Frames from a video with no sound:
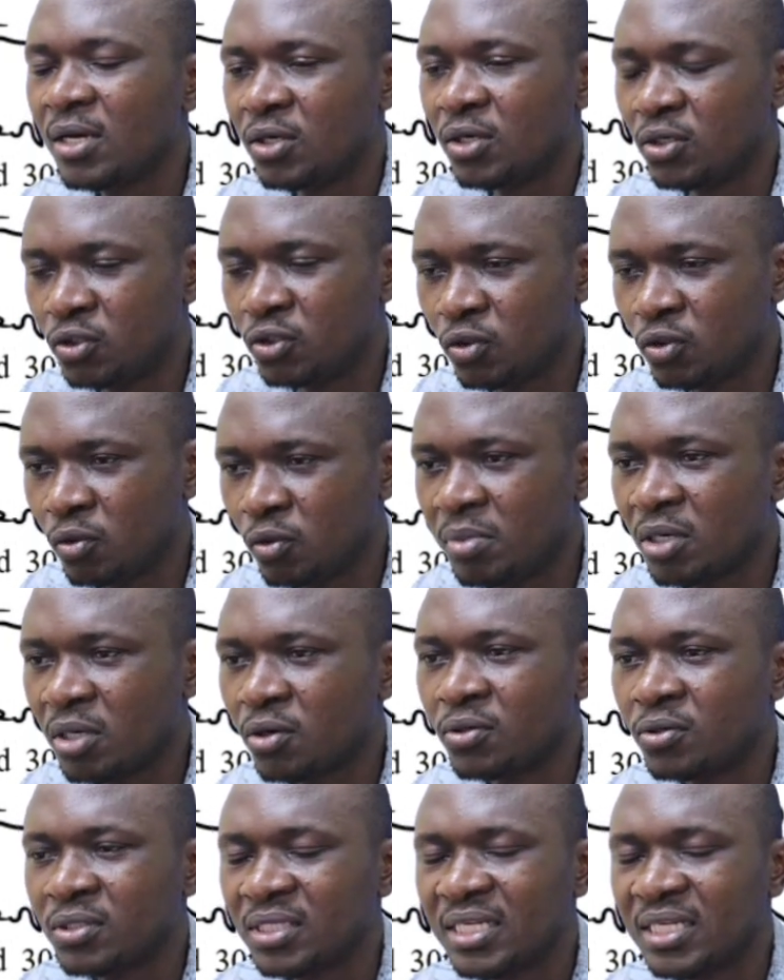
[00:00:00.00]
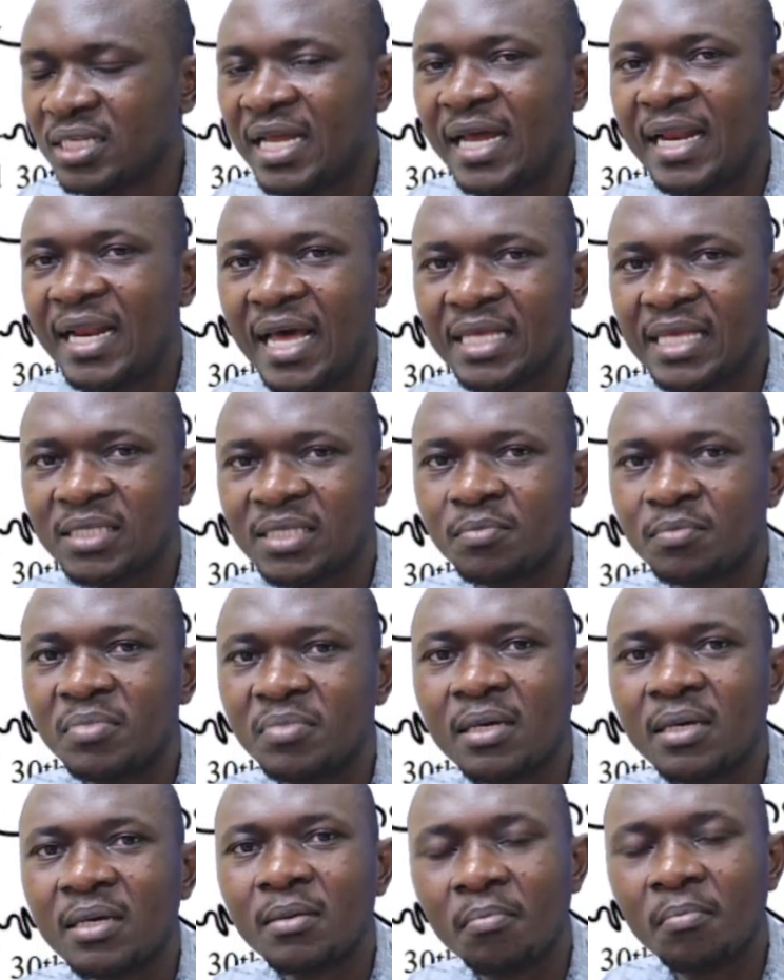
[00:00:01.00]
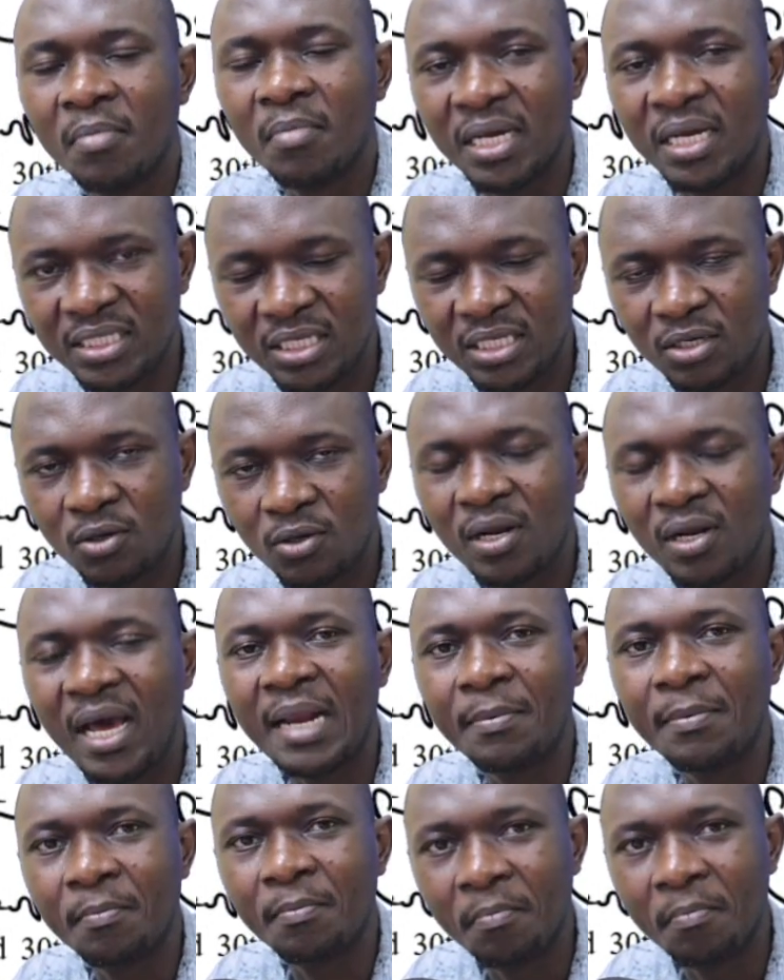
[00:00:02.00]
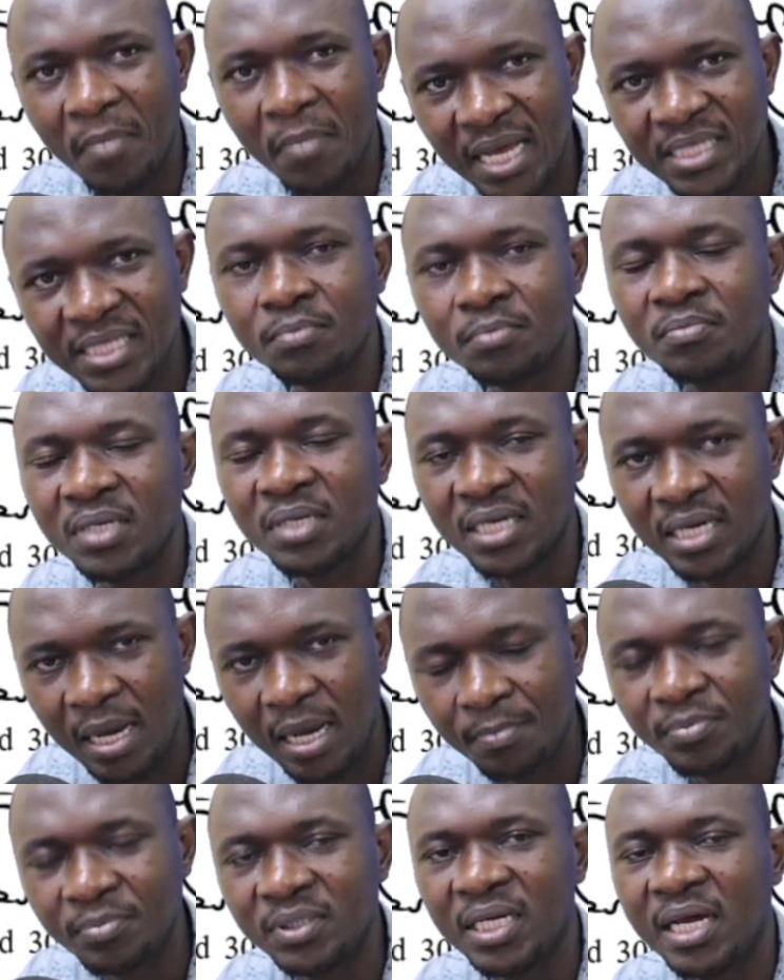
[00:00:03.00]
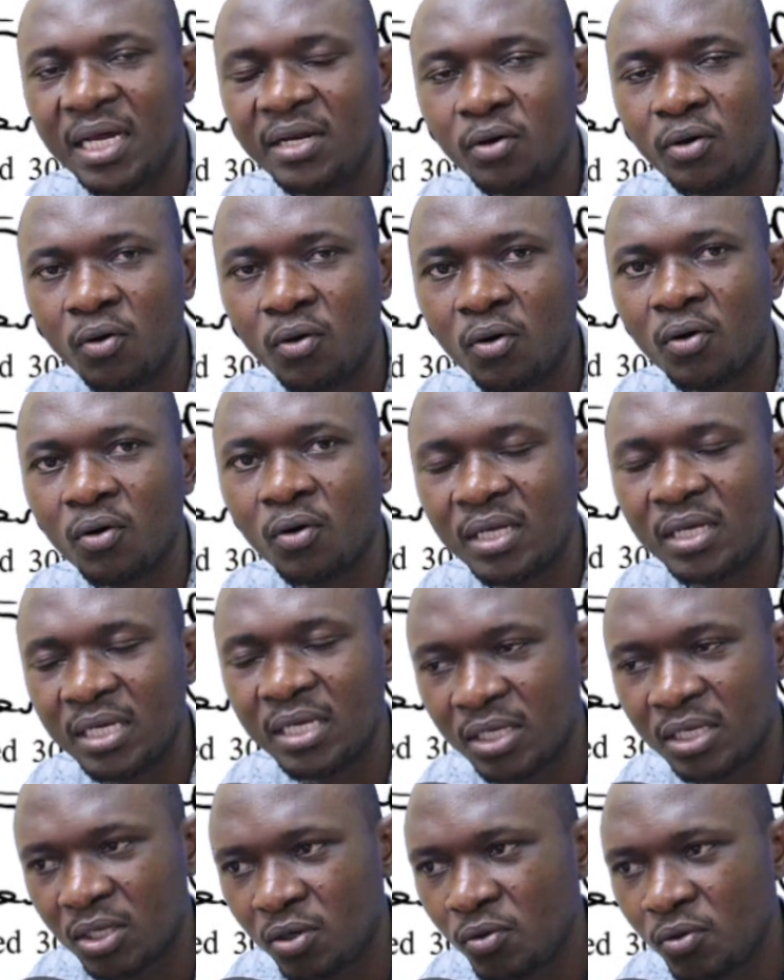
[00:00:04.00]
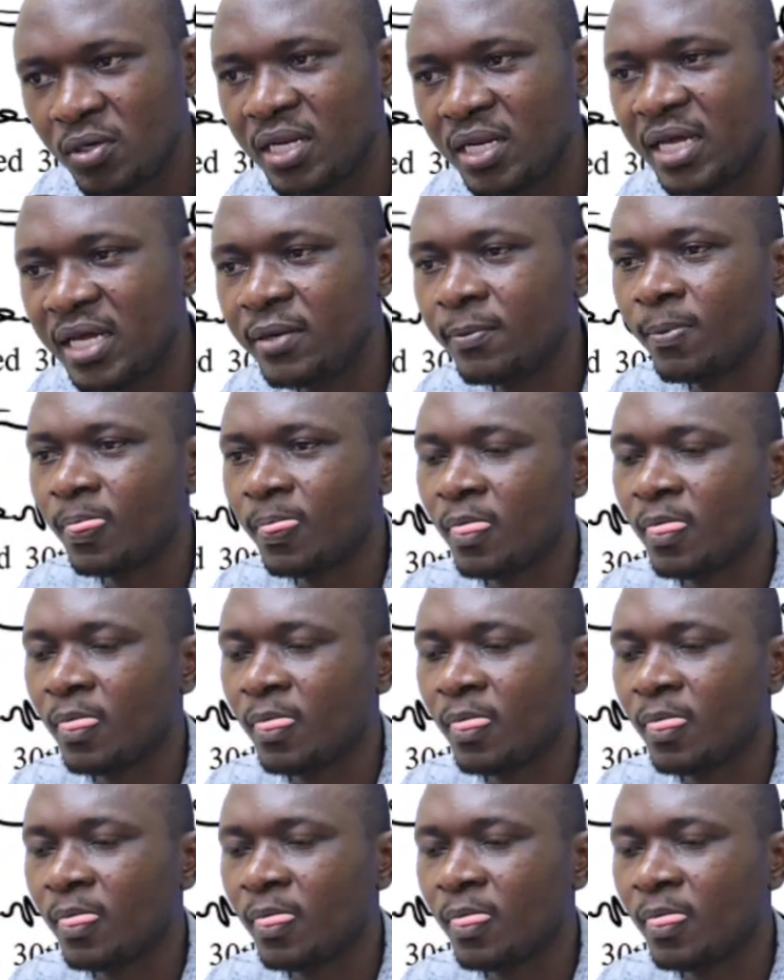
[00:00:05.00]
should be considered as being material and must be captured or included